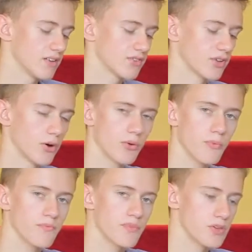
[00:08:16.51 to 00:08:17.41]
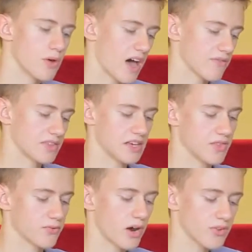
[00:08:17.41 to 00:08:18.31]
So you have
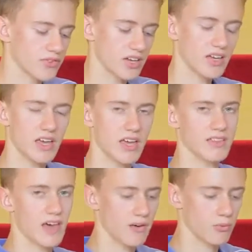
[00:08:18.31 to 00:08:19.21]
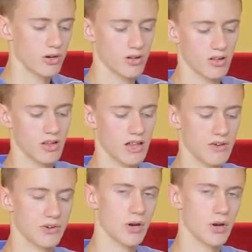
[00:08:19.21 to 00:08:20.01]
the throttle stick, and that will allow you to